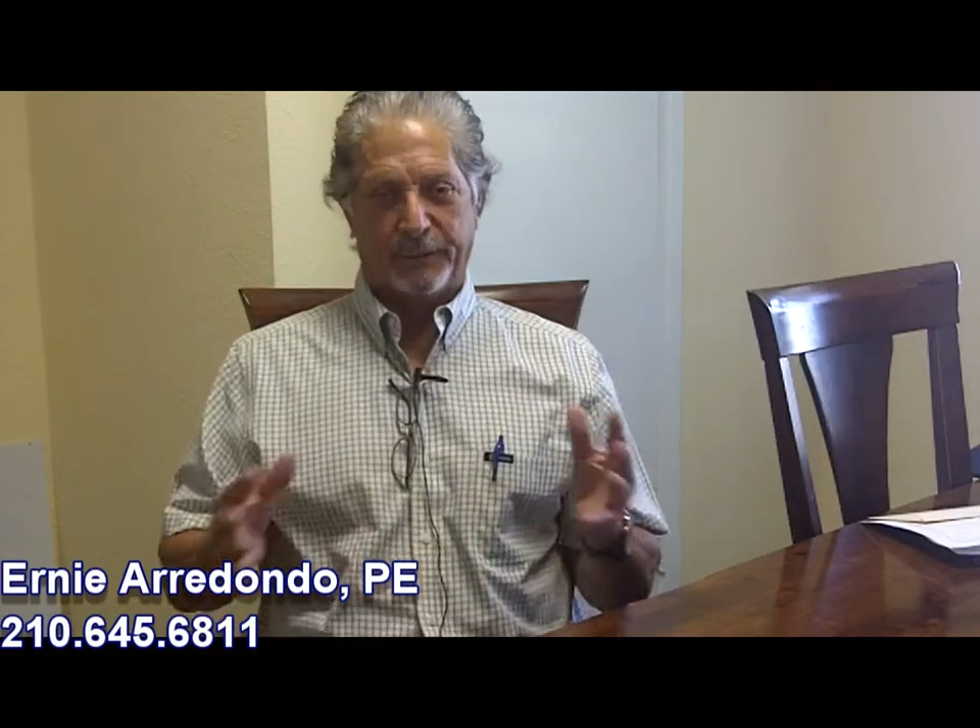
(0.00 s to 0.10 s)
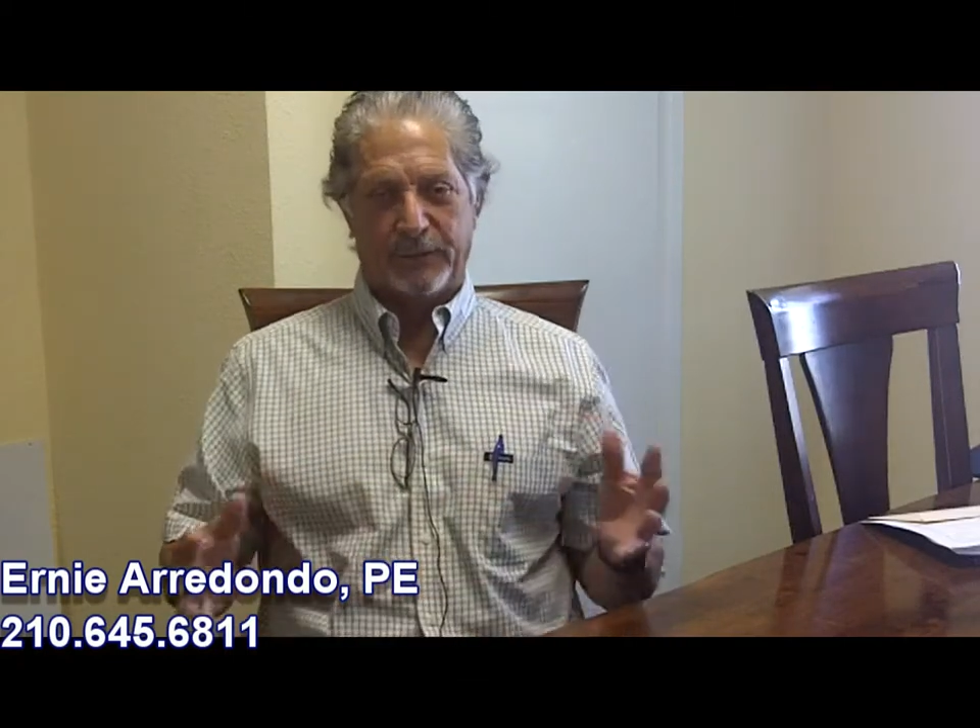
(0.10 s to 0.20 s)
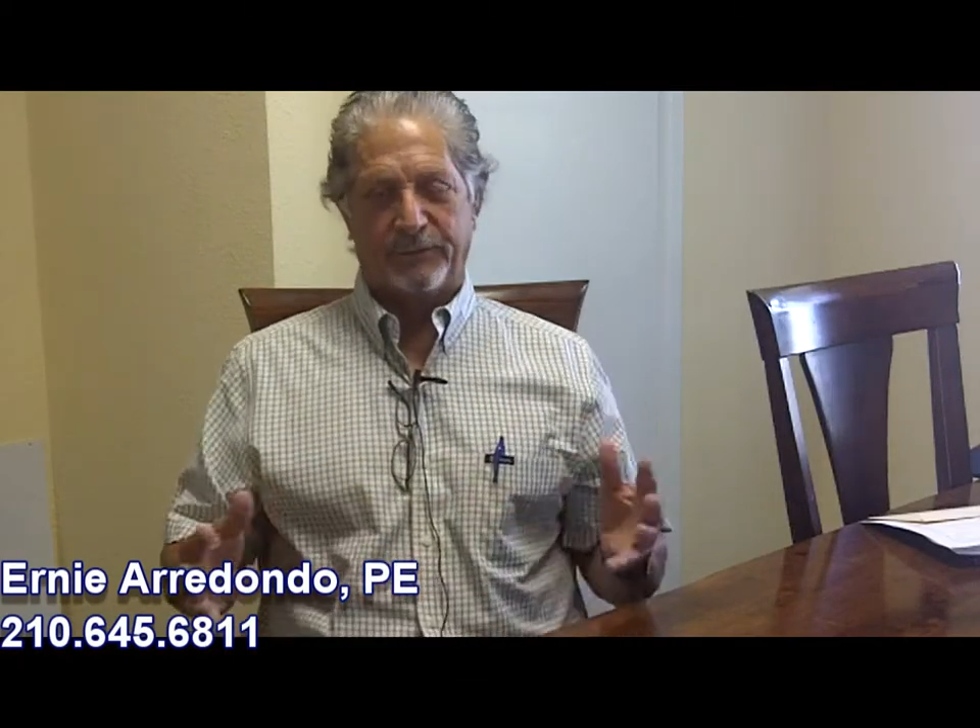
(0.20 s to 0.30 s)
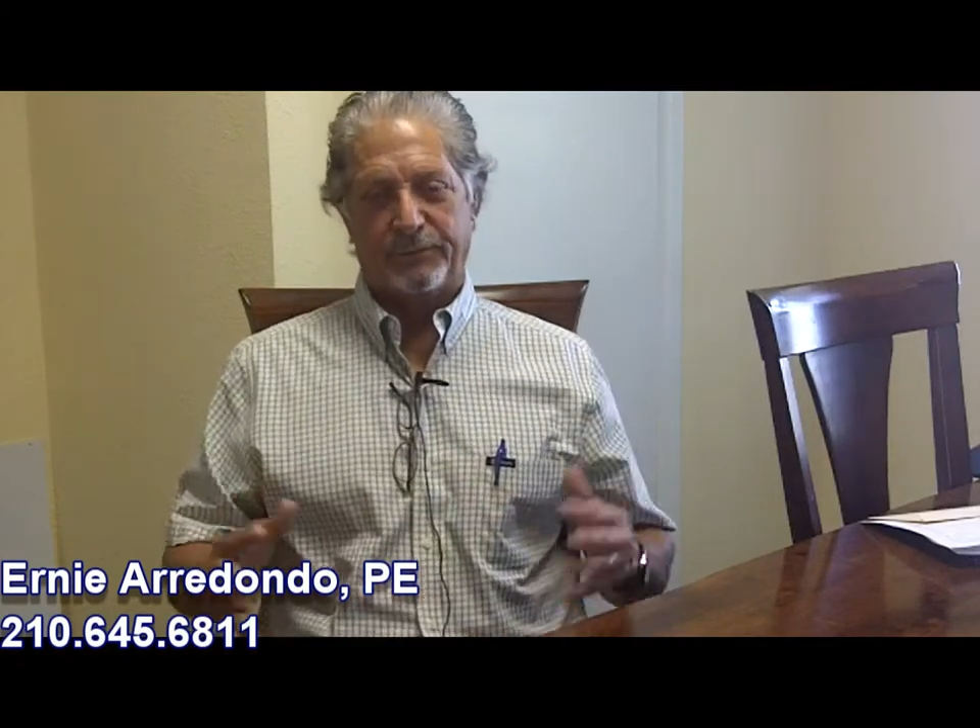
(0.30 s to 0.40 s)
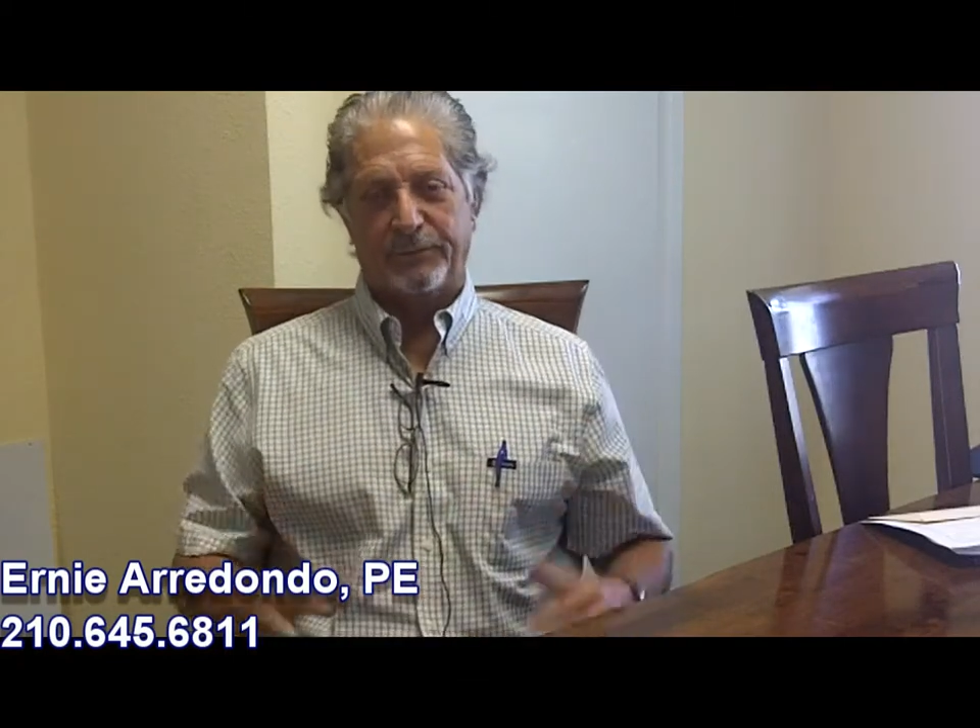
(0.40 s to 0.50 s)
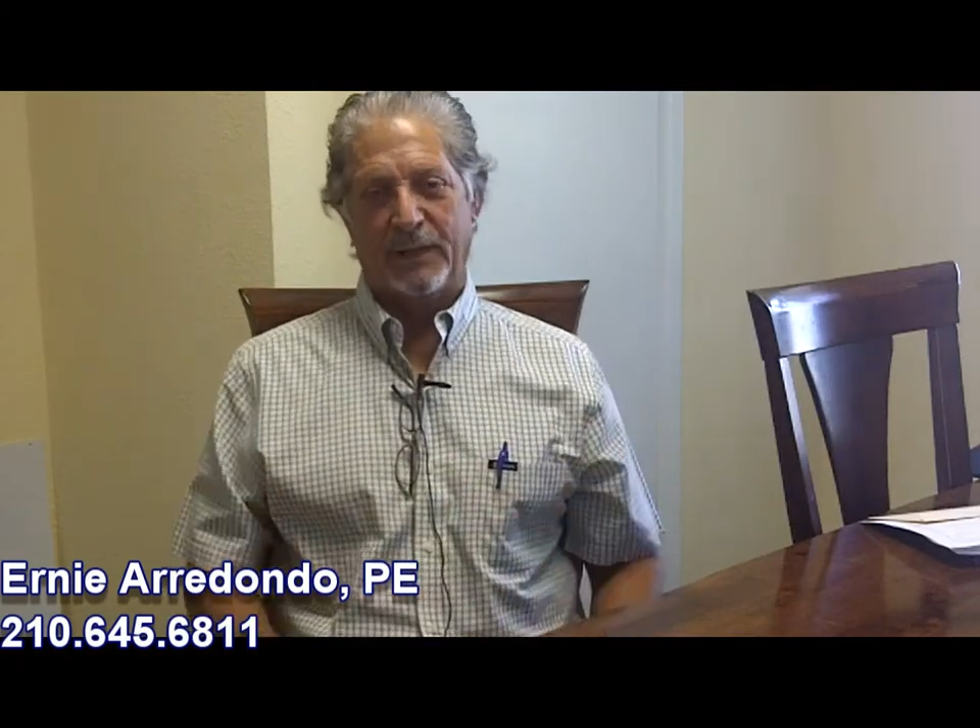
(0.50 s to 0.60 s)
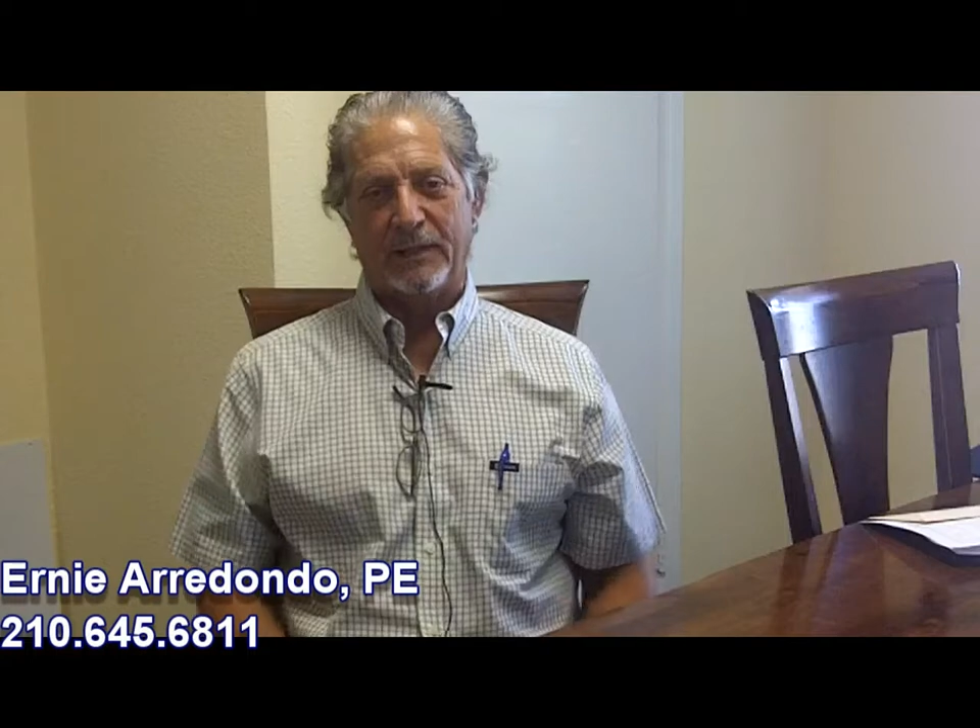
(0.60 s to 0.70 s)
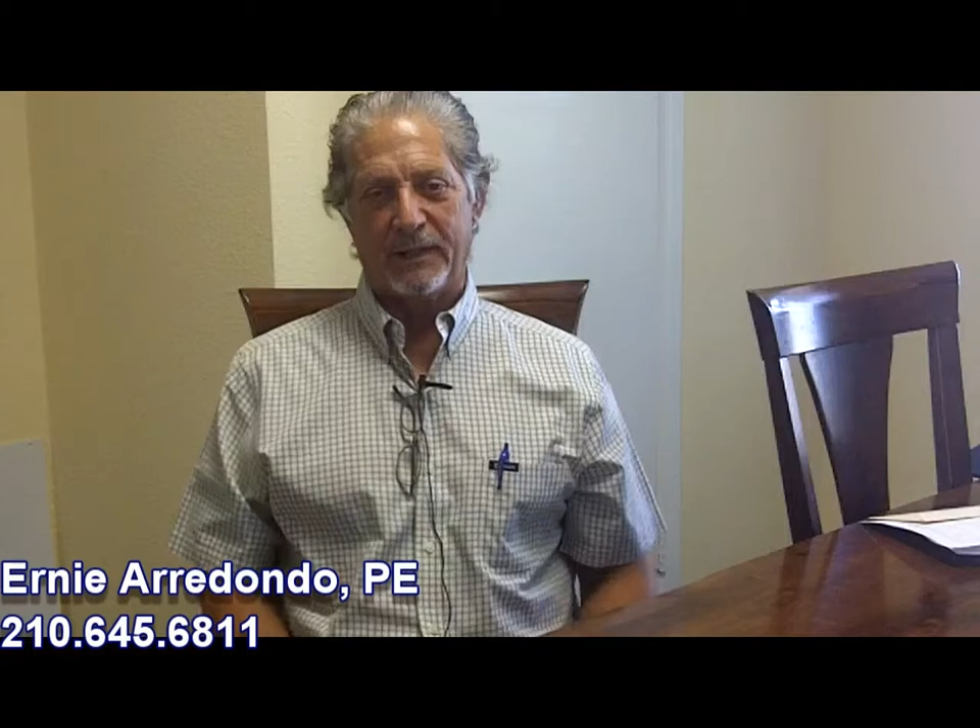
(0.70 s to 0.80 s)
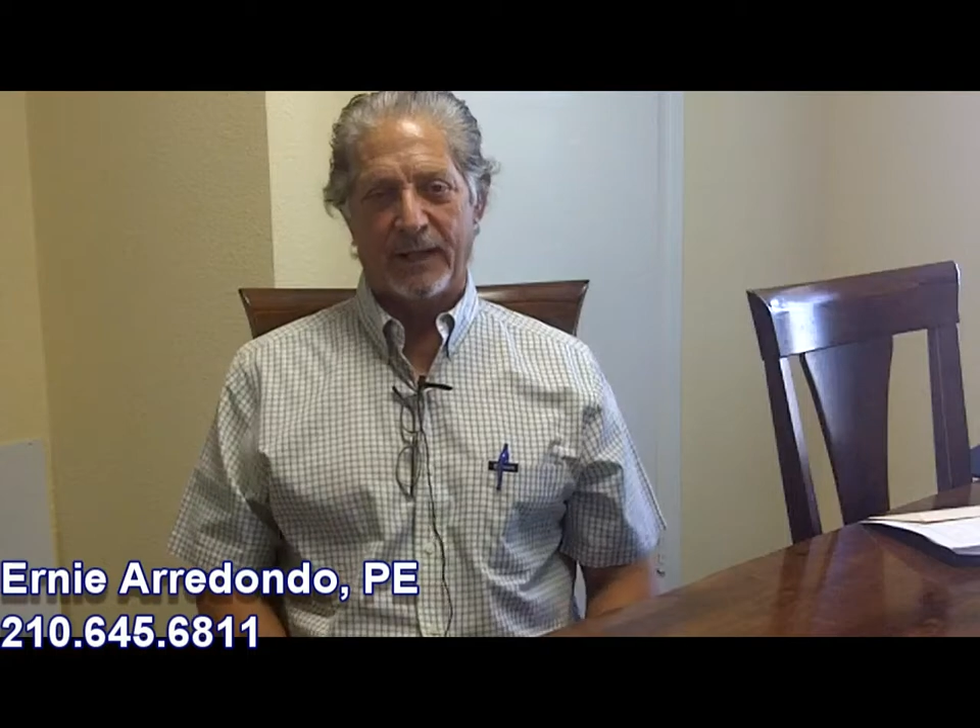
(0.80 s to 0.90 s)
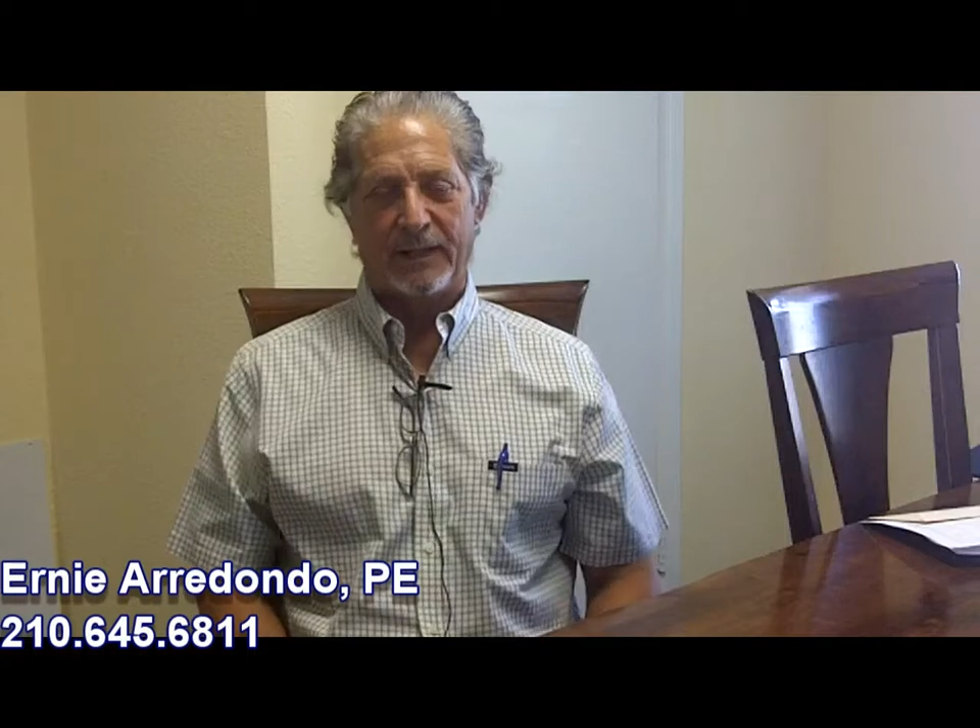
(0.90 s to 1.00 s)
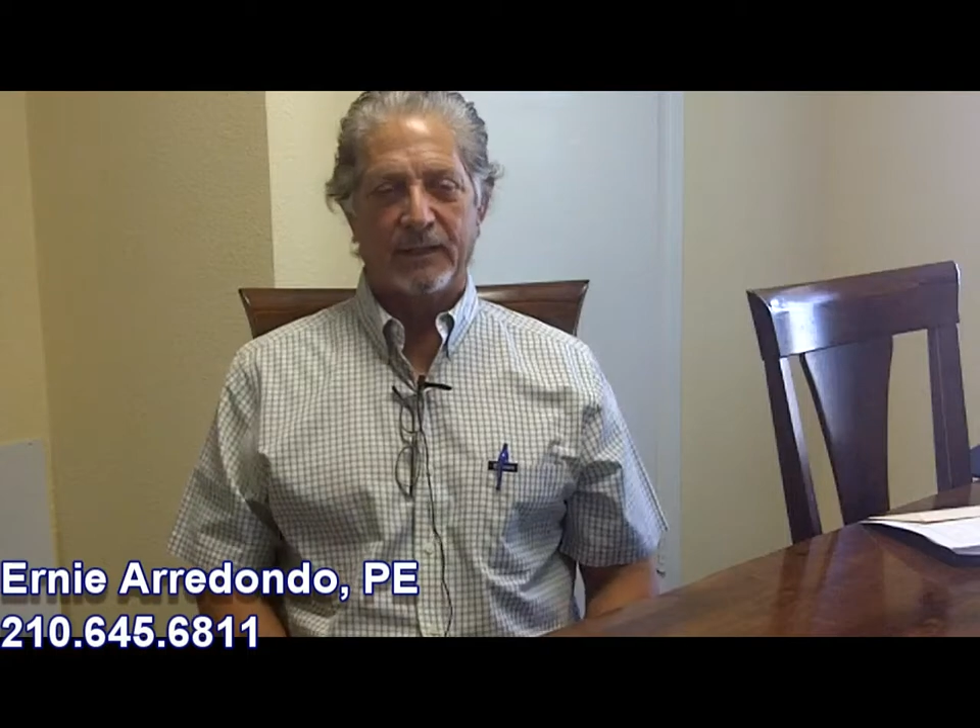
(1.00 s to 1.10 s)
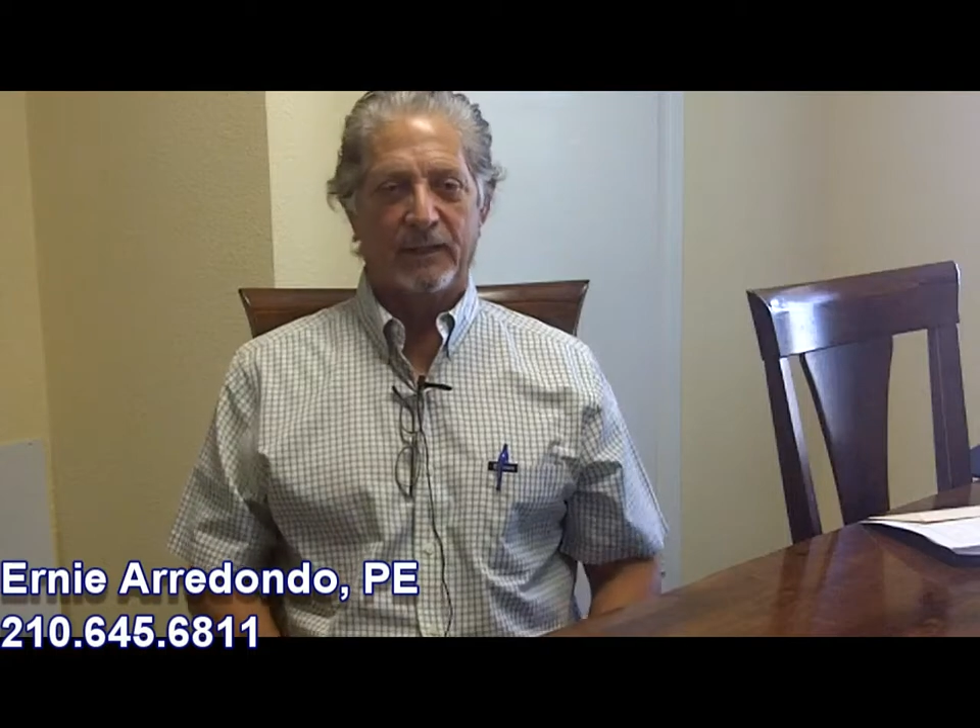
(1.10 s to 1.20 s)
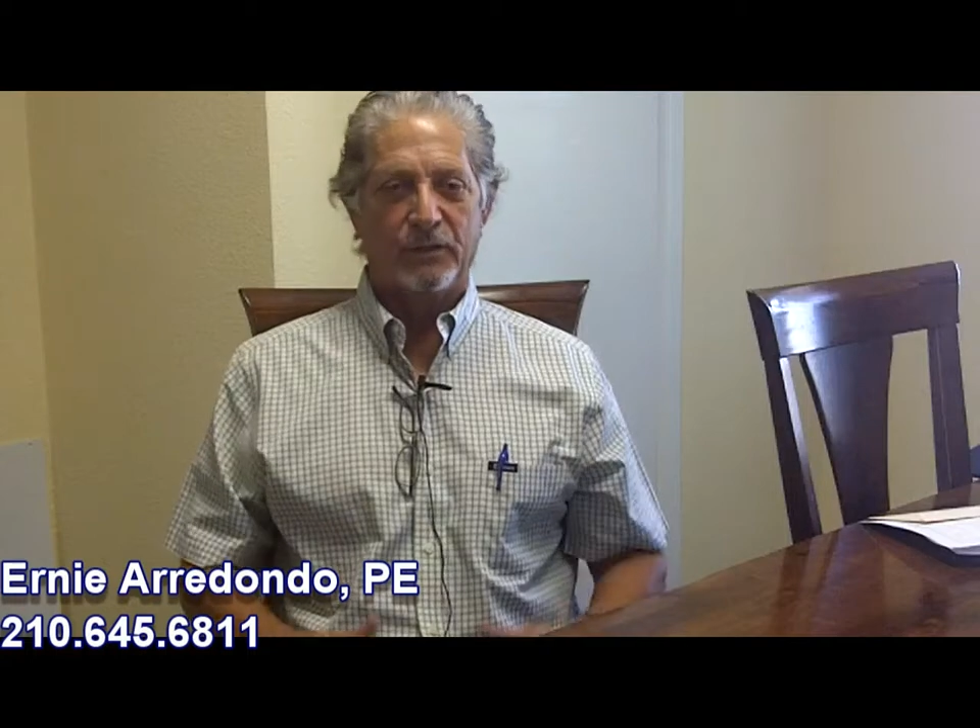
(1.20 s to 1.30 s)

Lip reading: But if maintaining,